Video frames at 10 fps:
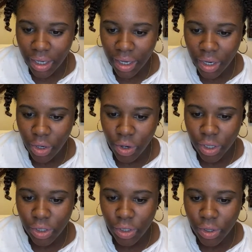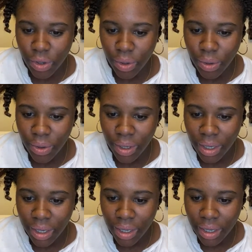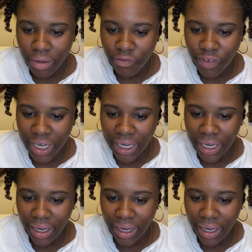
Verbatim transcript: you are too funny.